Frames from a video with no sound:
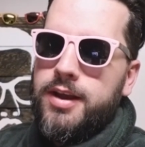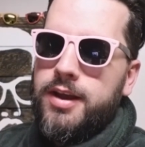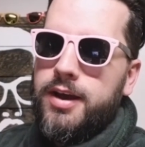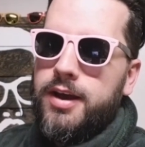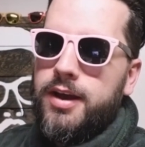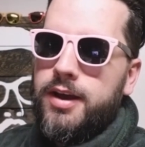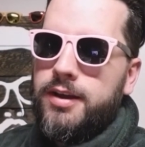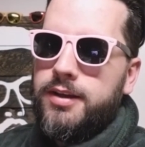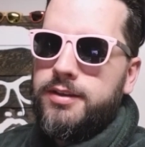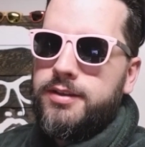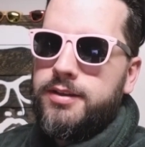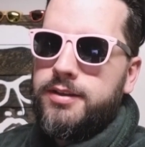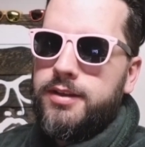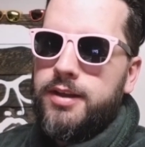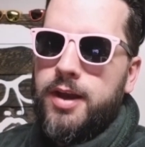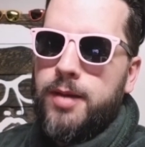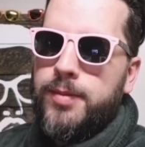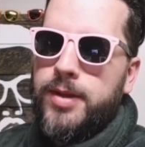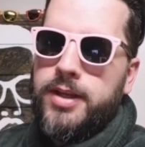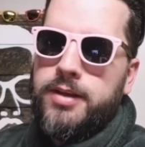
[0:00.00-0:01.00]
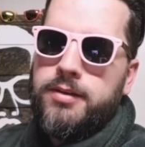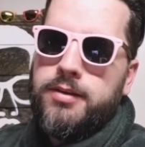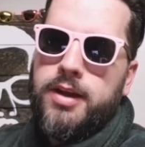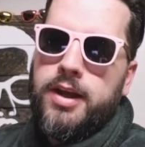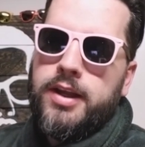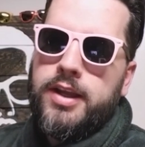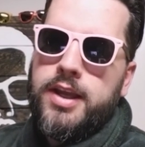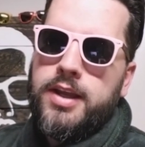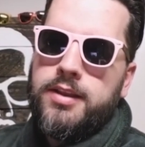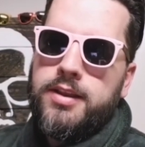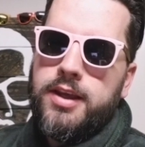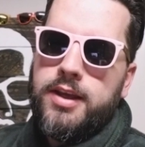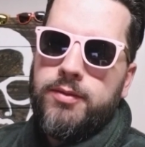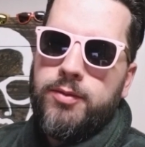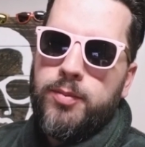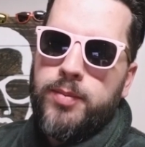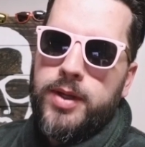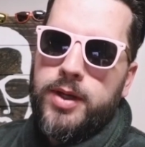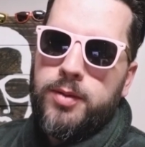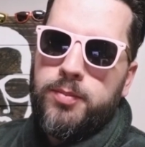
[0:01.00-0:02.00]
Uh, it's, I mean, I can't think of
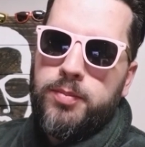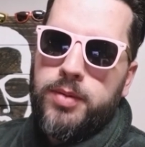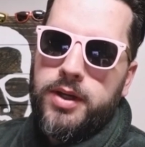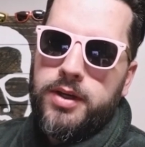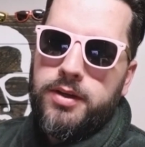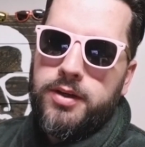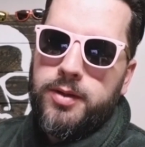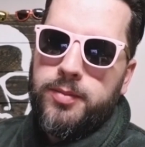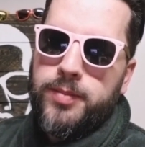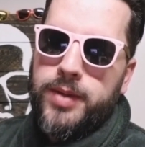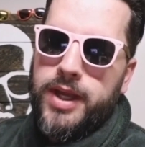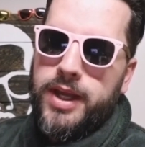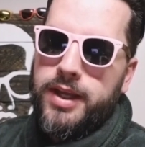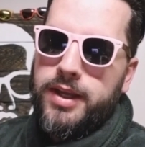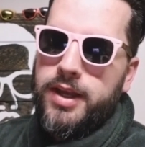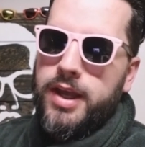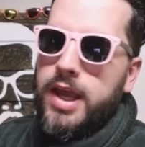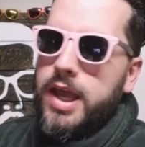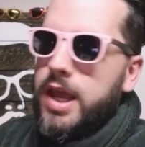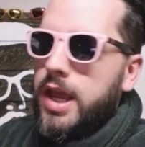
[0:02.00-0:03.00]
a better butter to make.